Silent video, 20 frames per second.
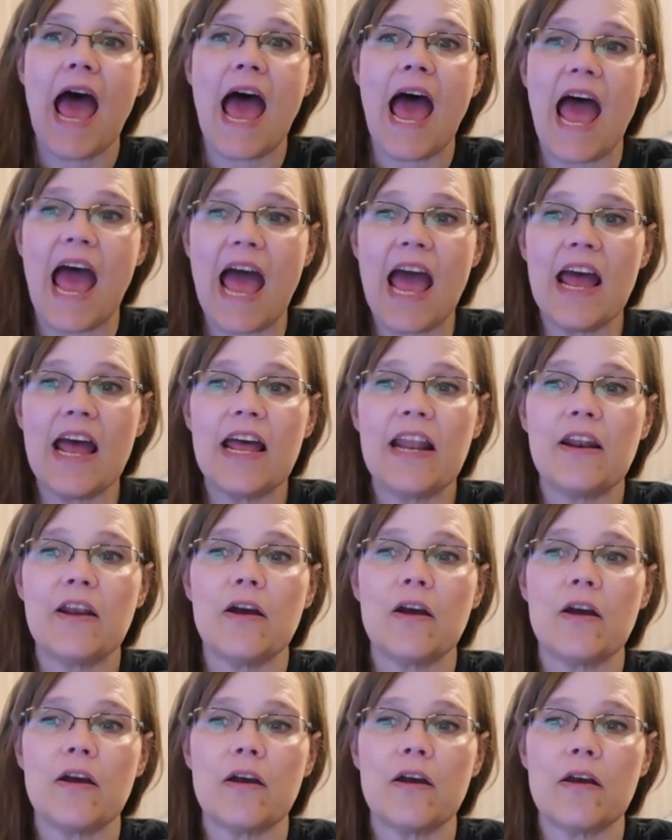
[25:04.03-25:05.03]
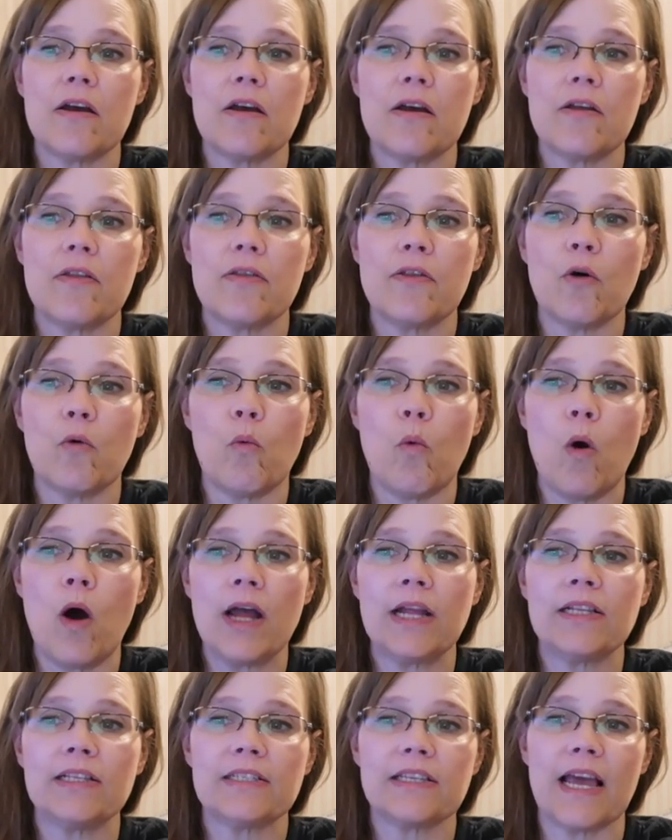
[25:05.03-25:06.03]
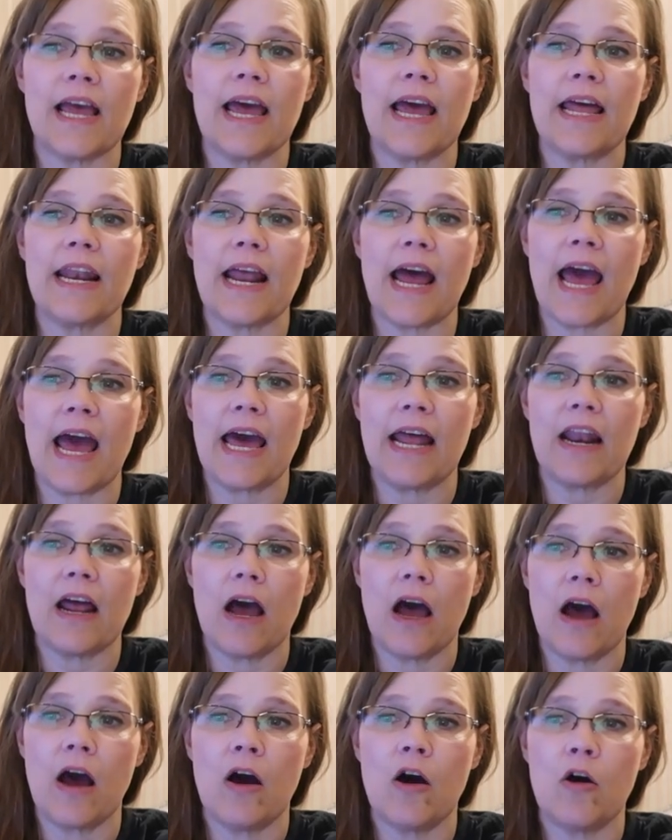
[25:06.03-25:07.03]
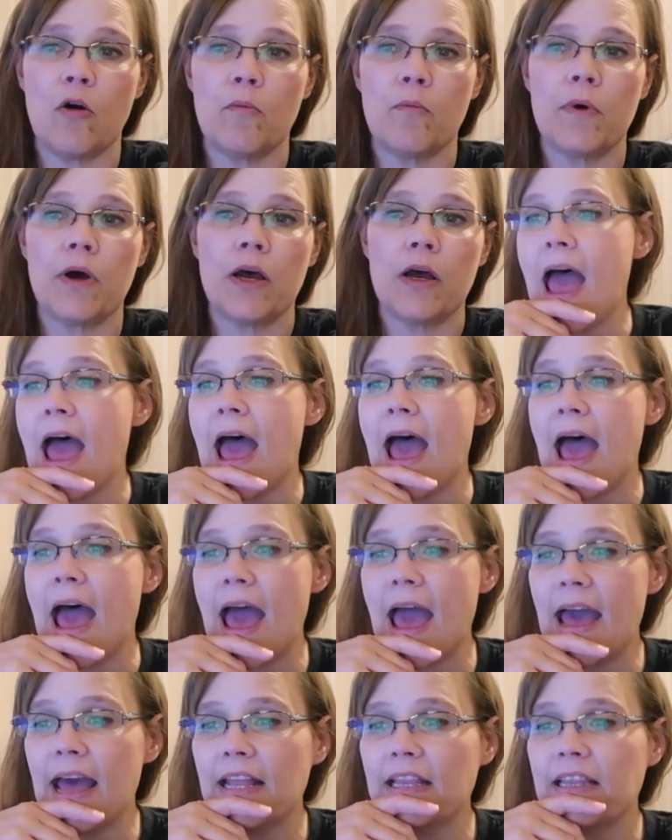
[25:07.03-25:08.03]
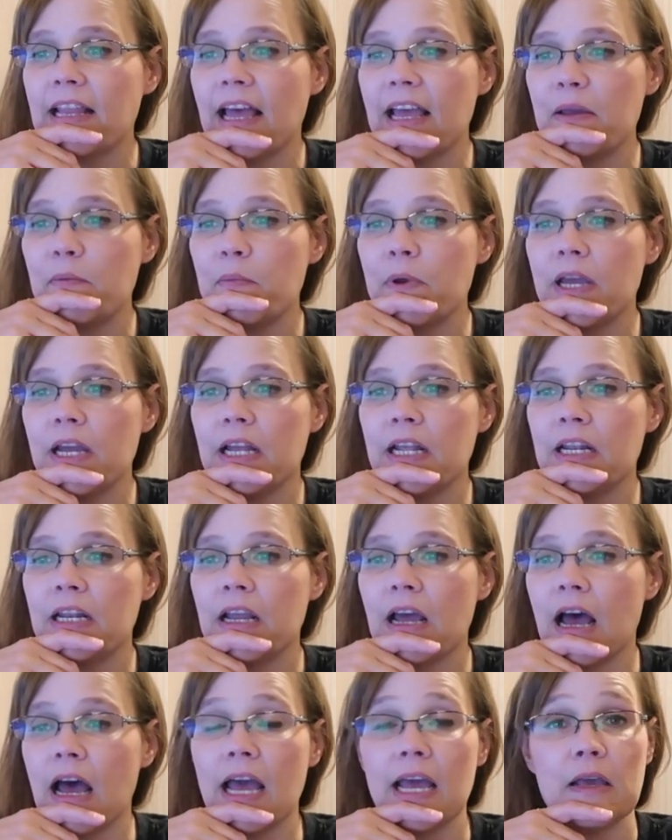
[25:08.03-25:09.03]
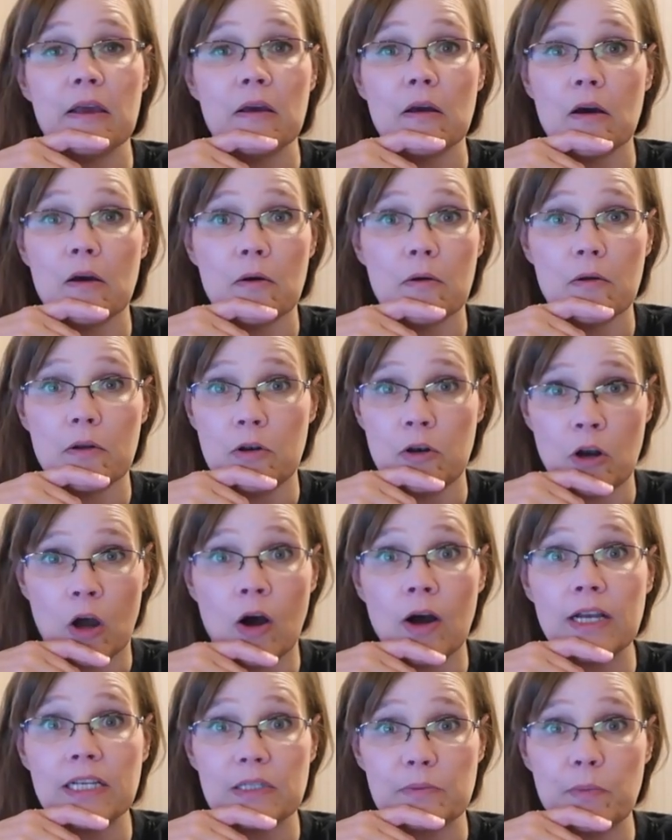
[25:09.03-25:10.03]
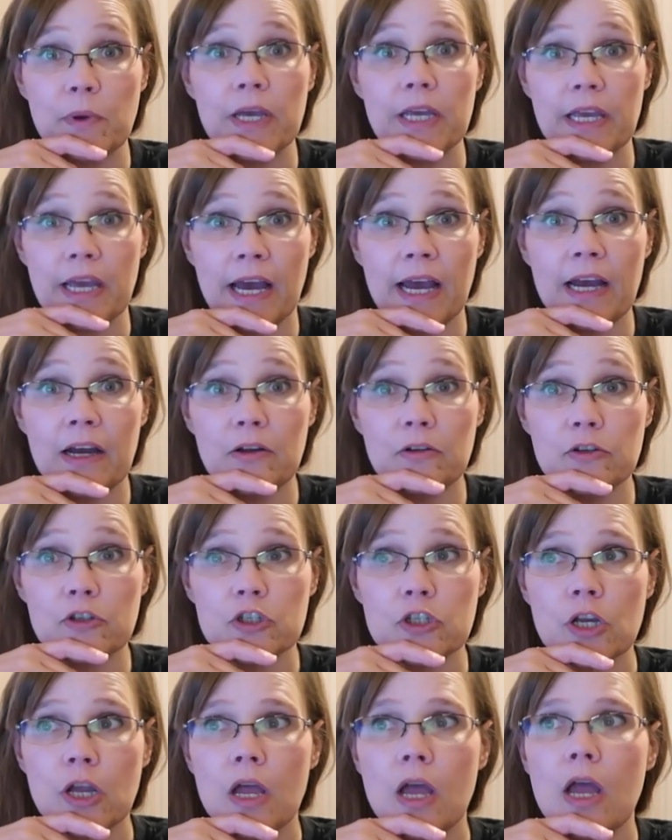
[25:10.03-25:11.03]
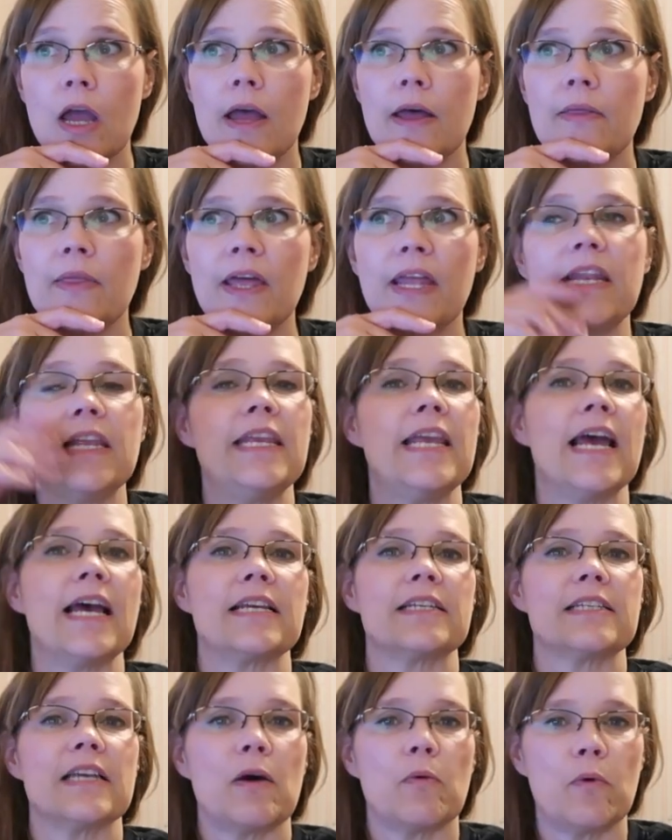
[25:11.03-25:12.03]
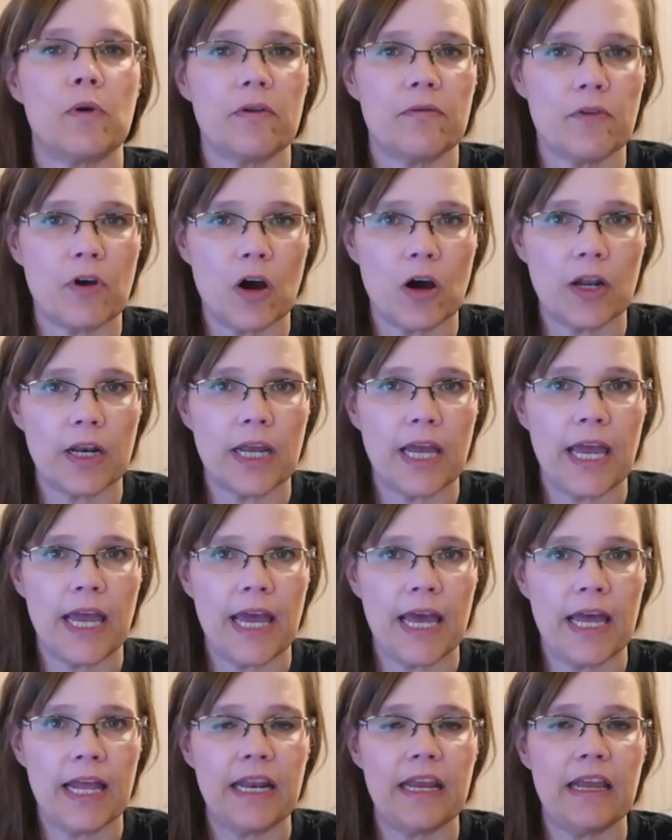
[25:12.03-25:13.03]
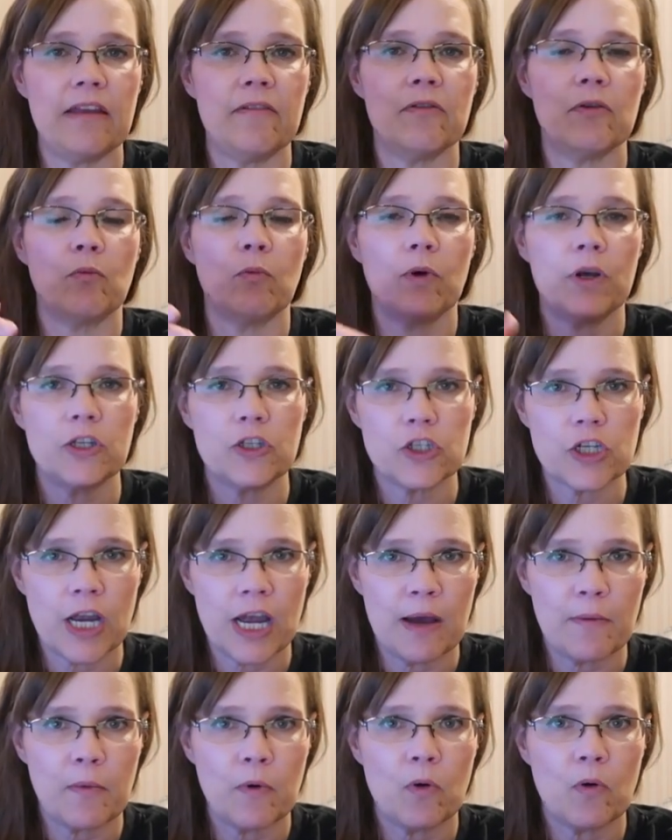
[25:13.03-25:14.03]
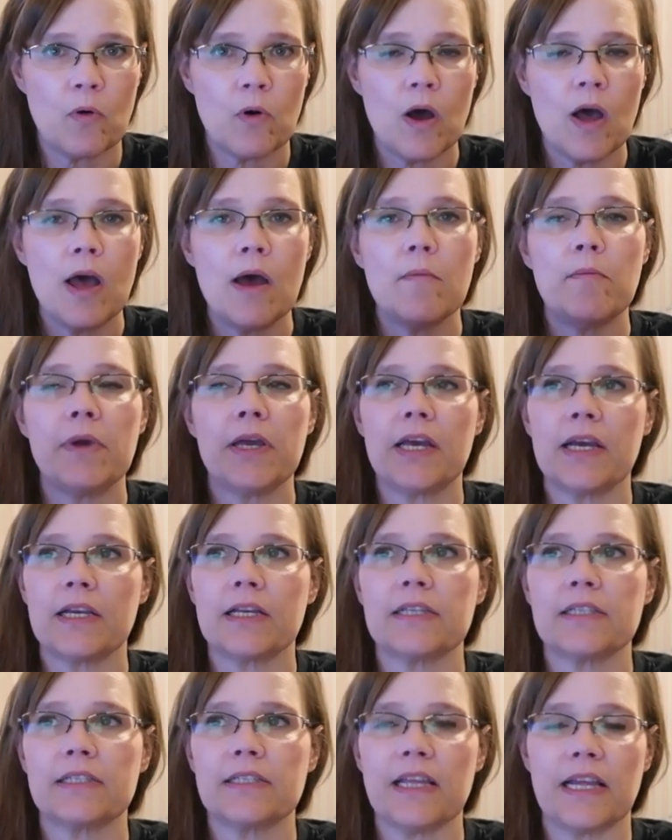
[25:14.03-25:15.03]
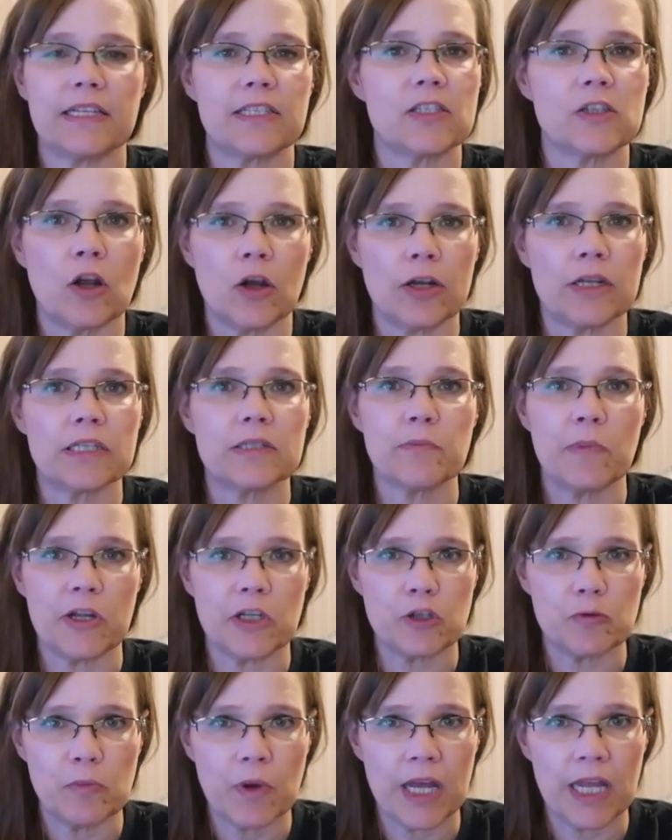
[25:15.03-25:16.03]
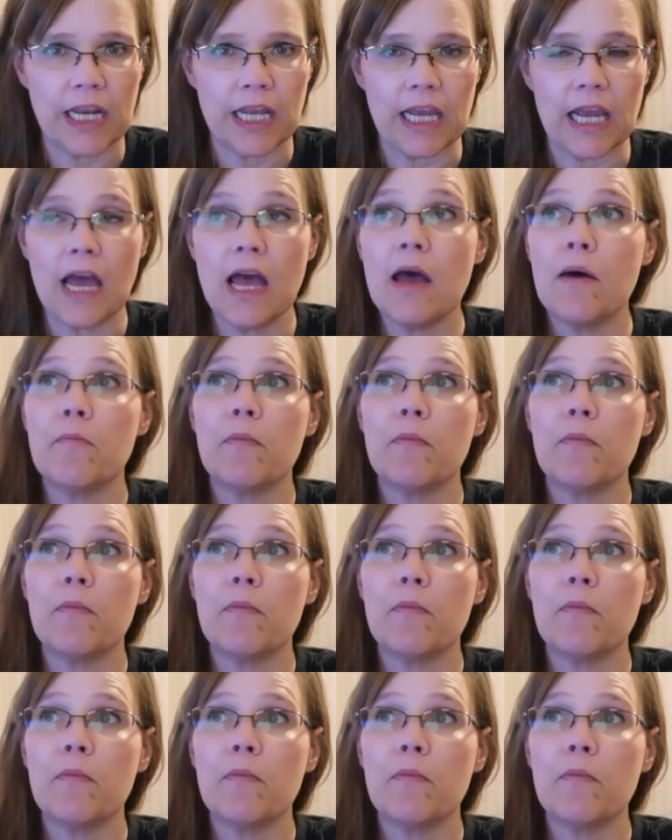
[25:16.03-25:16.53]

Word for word: Had the ones at at home had they been a nice big couch then yes, I would have gone ahead even with chapel because that's not as much money.